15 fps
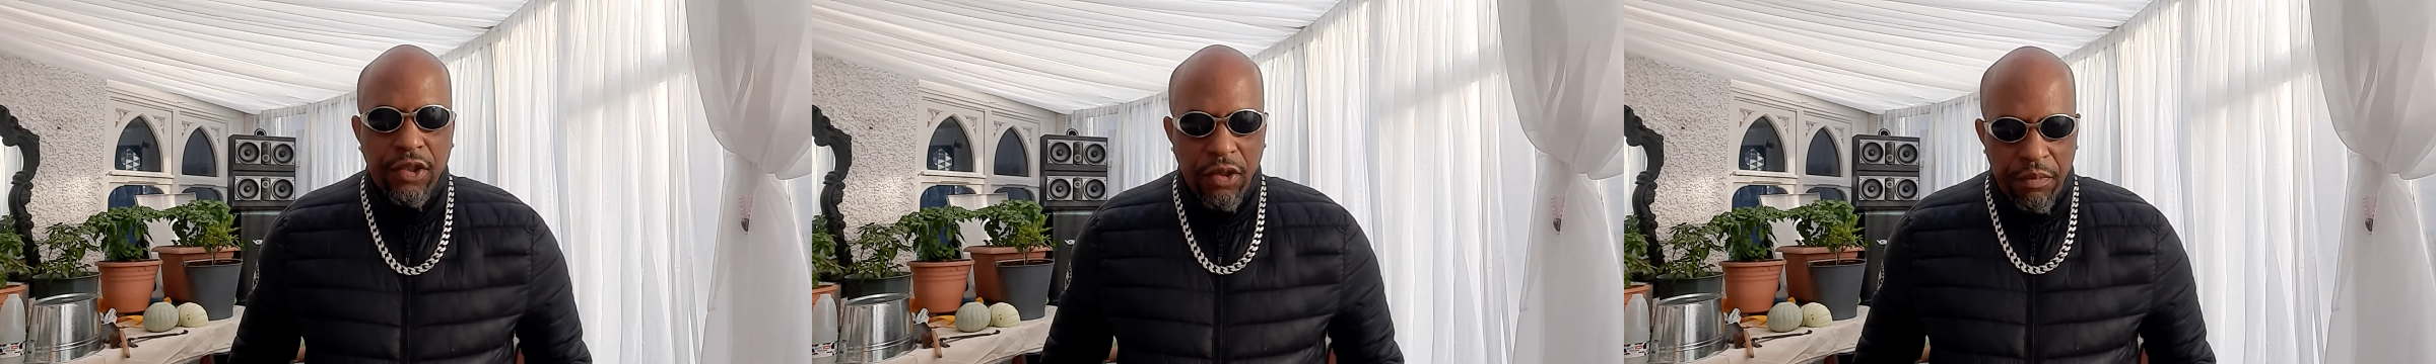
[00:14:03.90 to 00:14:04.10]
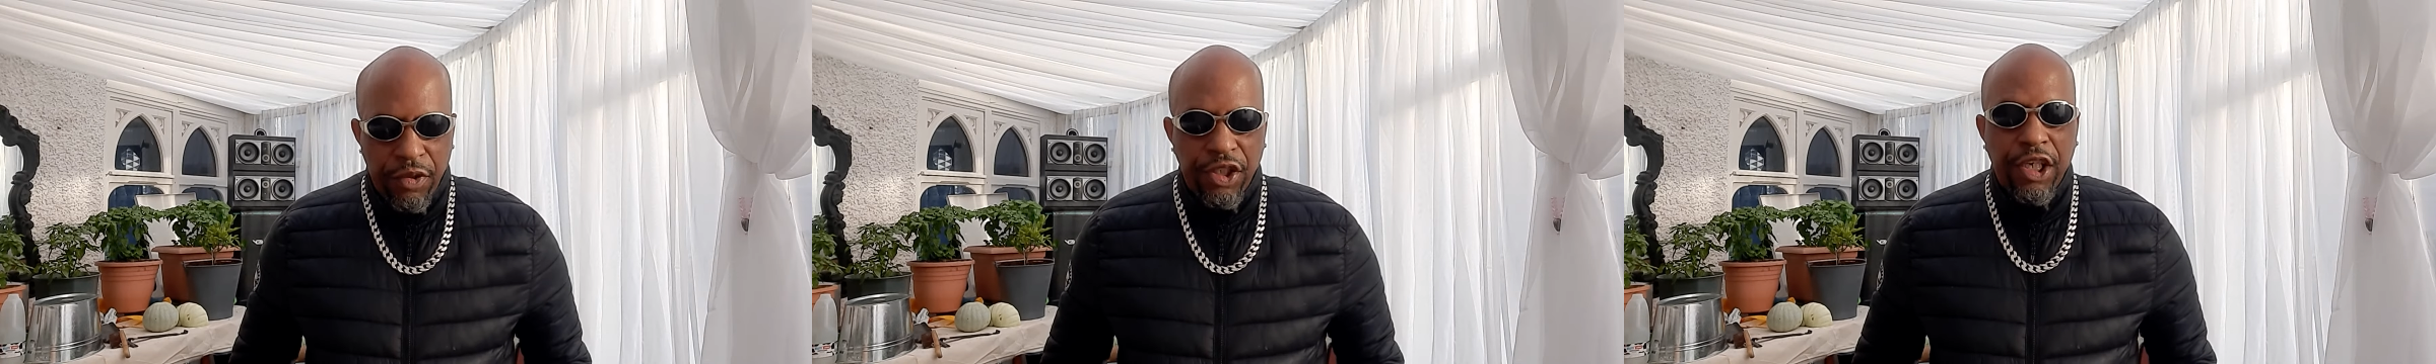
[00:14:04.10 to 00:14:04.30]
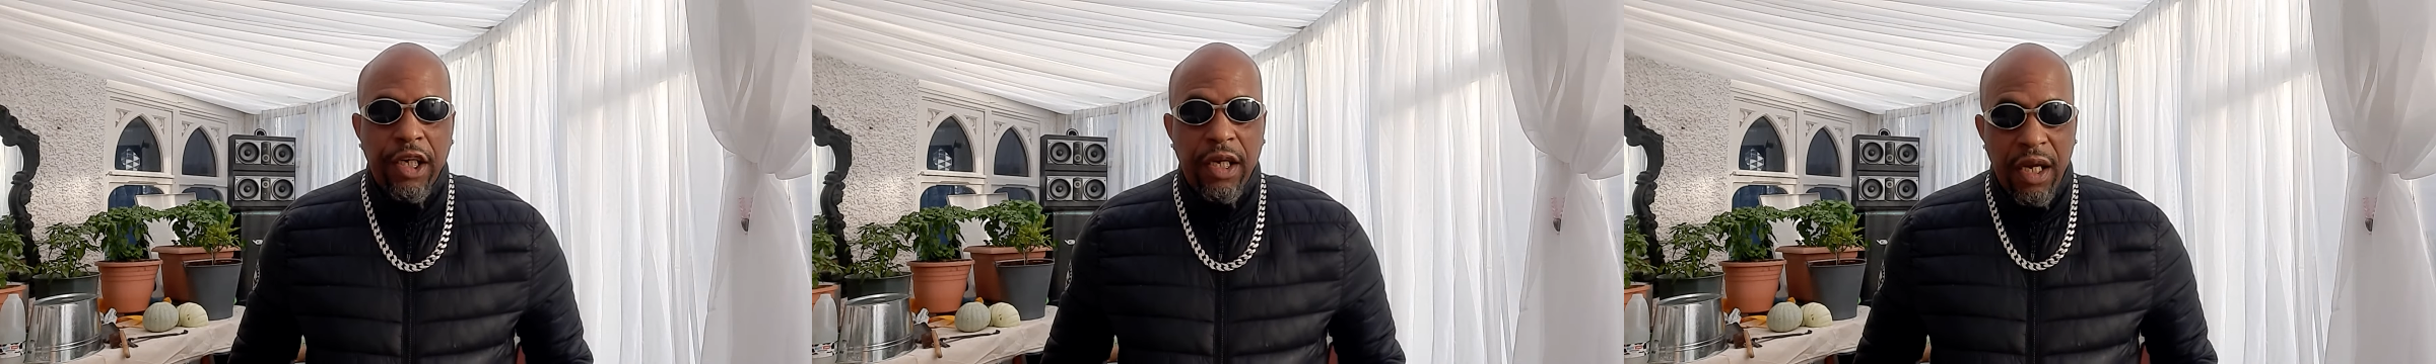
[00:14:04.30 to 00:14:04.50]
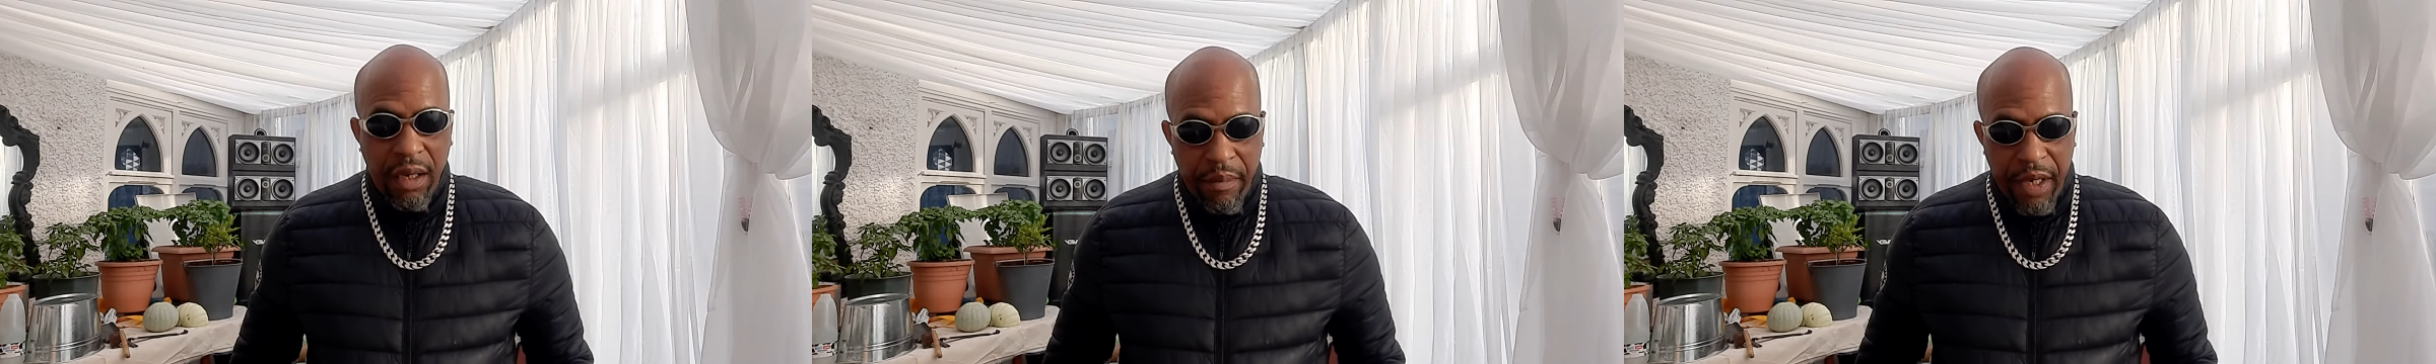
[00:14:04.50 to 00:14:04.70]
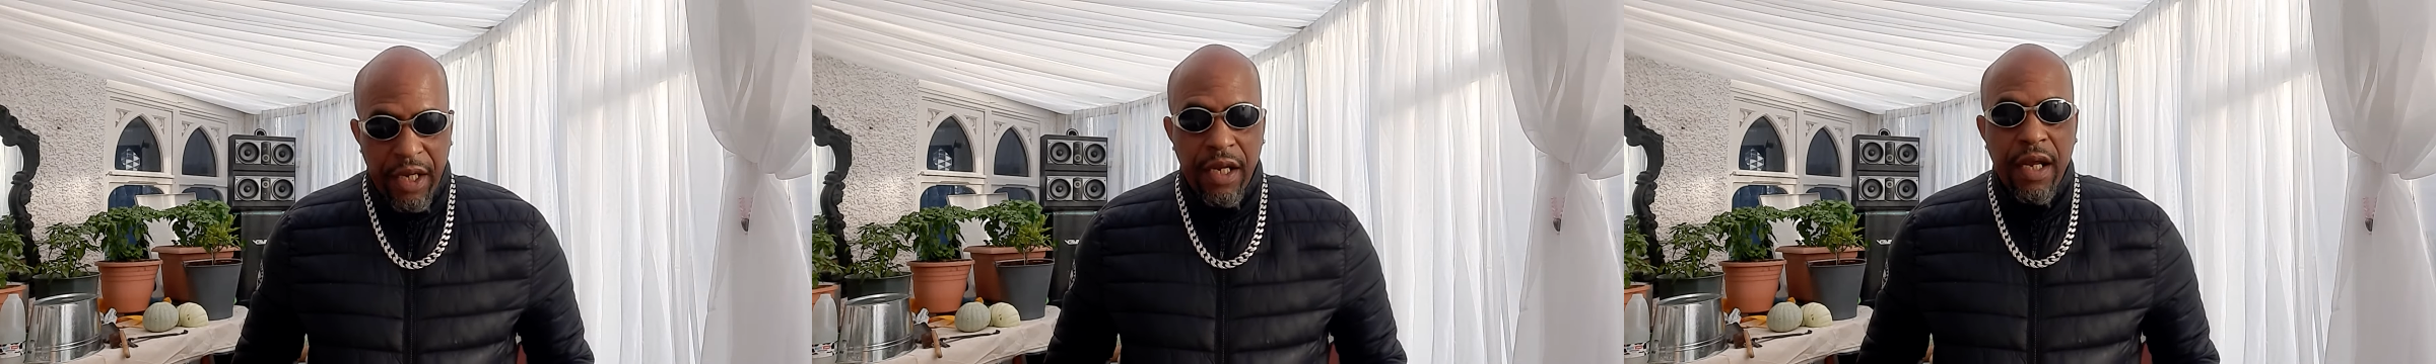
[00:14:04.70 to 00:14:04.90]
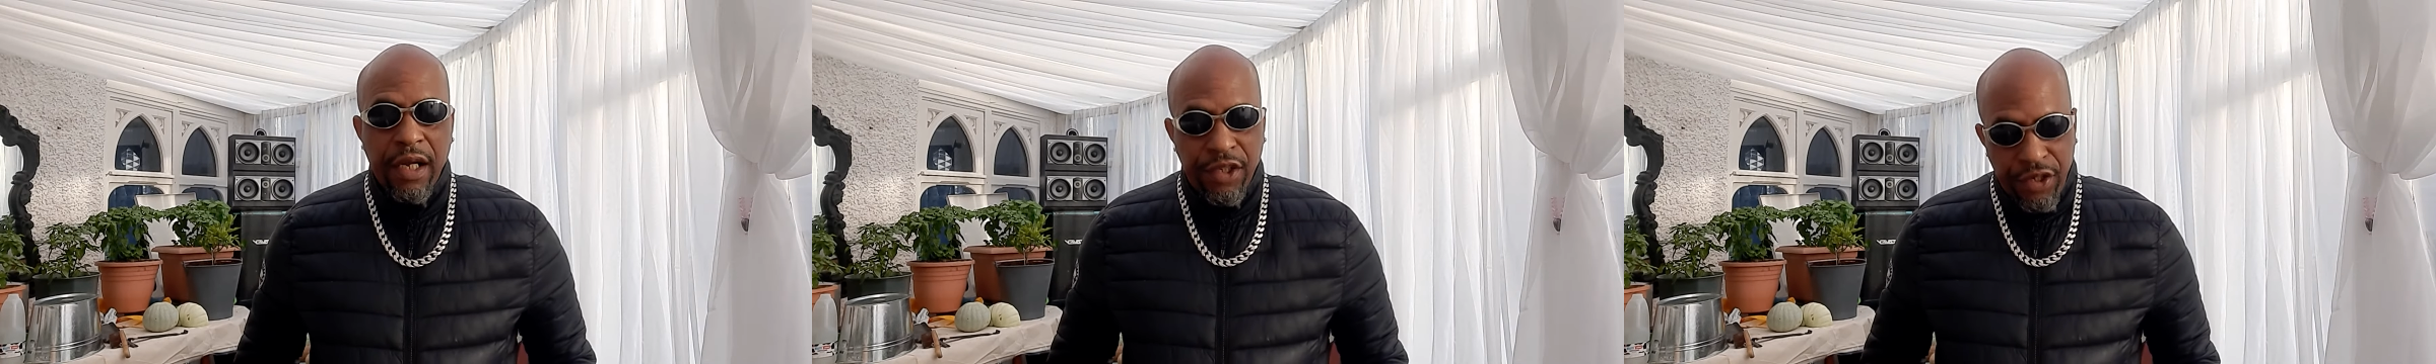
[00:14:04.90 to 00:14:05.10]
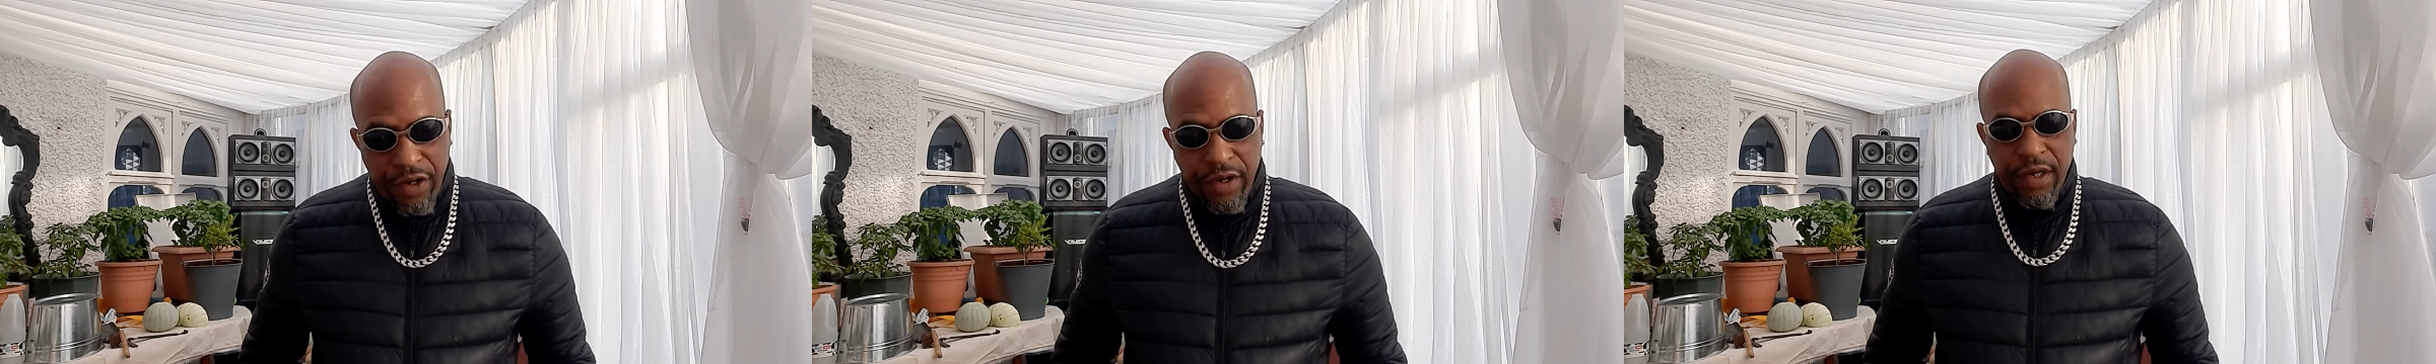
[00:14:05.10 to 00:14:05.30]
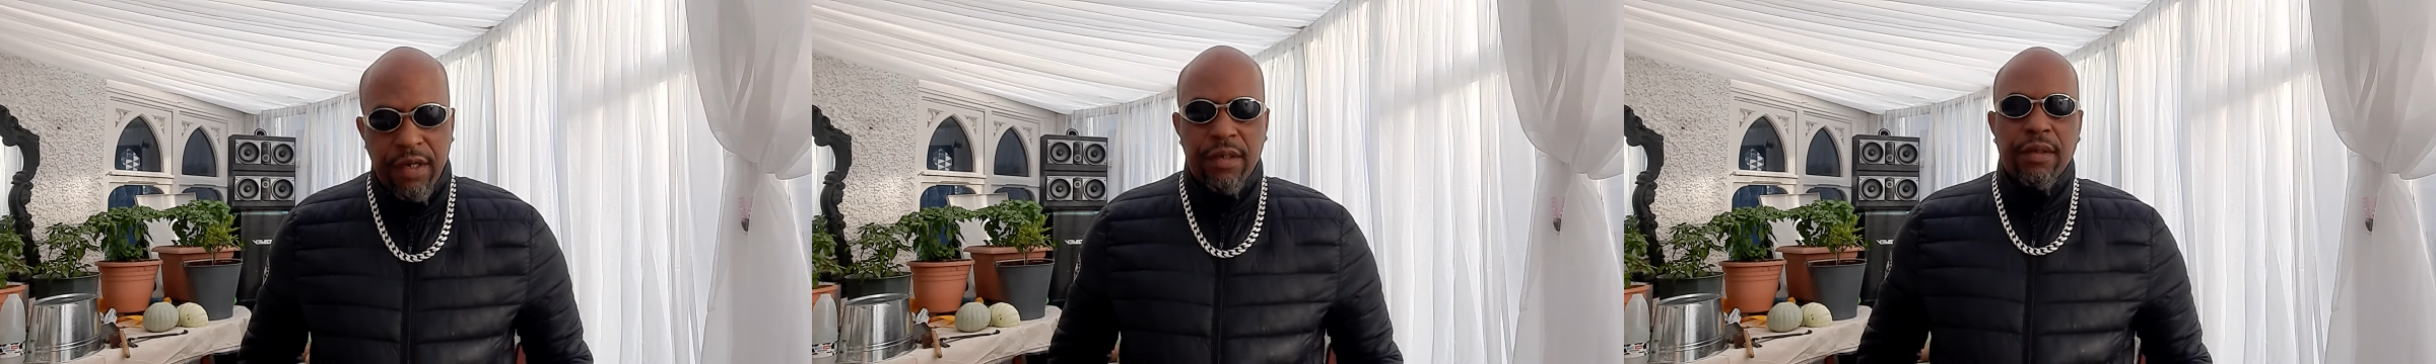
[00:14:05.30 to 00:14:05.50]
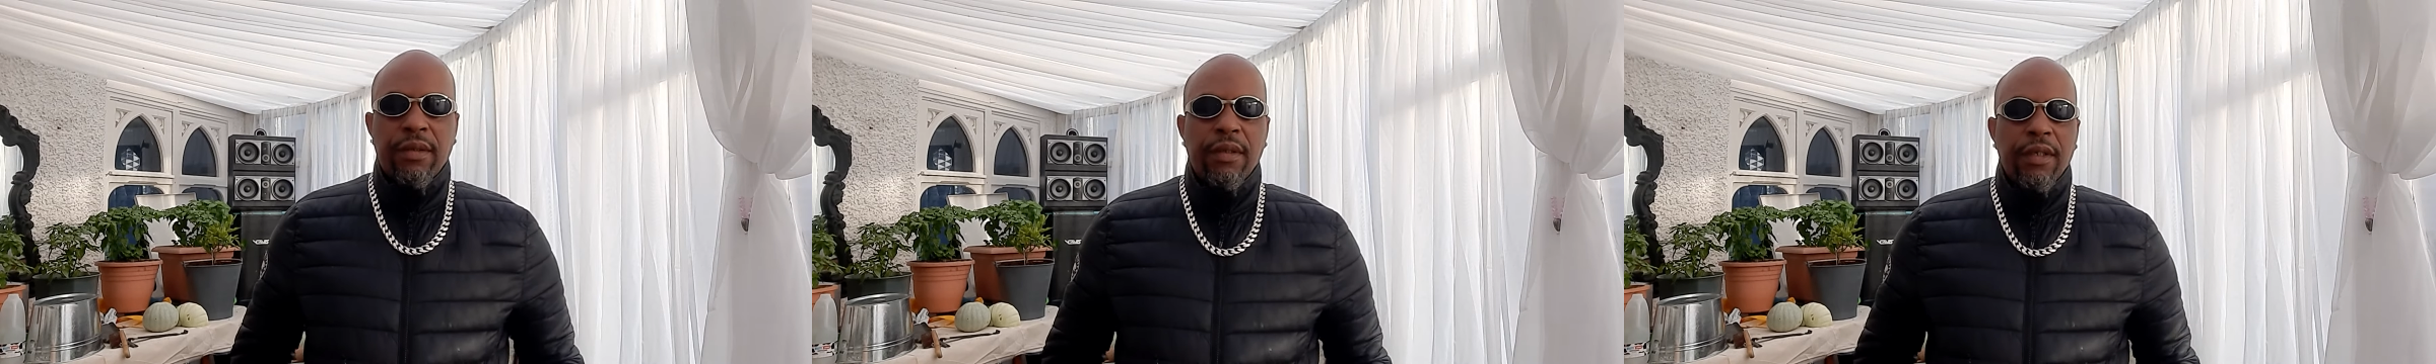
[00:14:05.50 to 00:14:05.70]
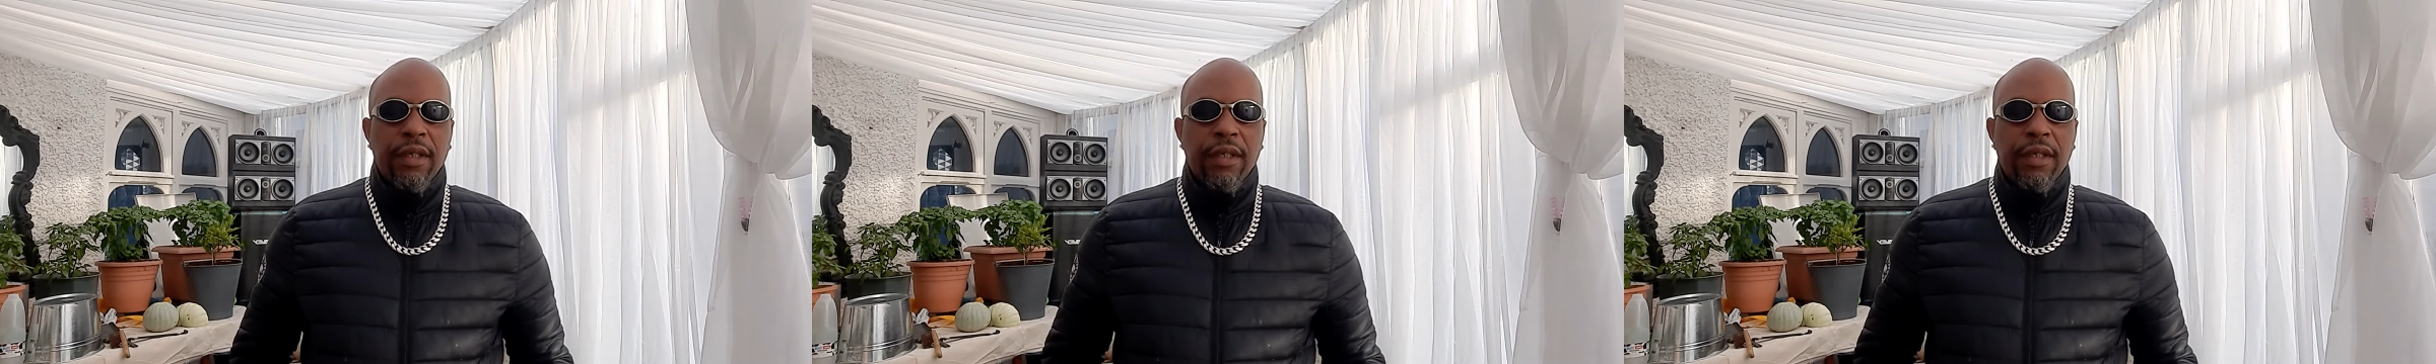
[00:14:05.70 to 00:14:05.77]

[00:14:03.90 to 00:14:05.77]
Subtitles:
there's some chicken me did a jerk.